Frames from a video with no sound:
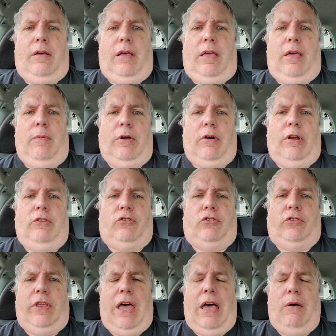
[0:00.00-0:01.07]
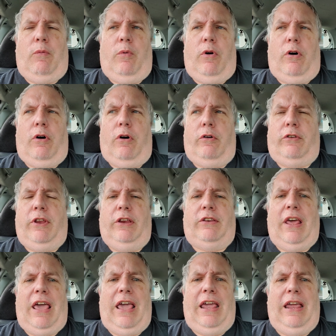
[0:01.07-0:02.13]
immigrants that were
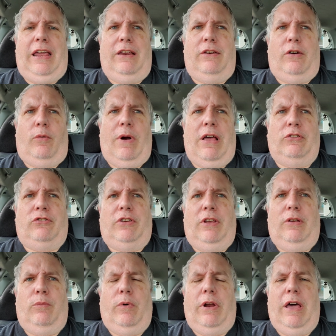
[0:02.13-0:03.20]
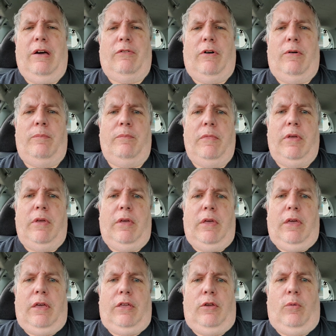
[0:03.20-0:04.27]
detained, arrested, whatever
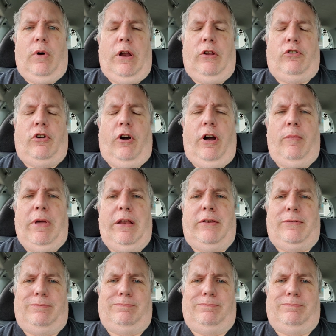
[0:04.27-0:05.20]
you want to term it.